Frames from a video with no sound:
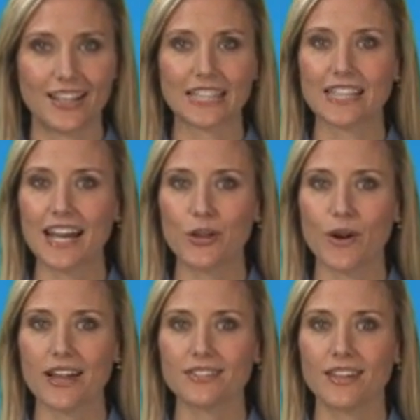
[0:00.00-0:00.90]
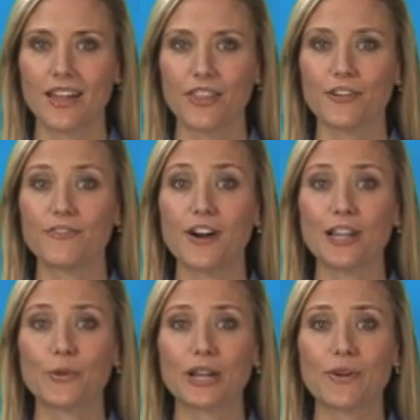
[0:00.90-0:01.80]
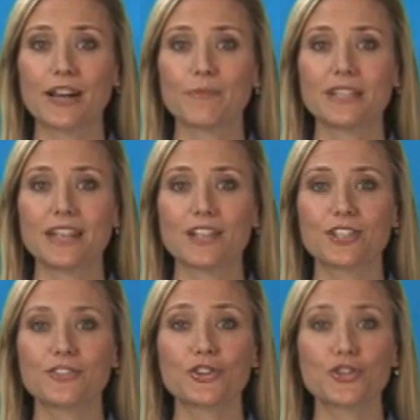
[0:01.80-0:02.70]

Likewise, the following recommendations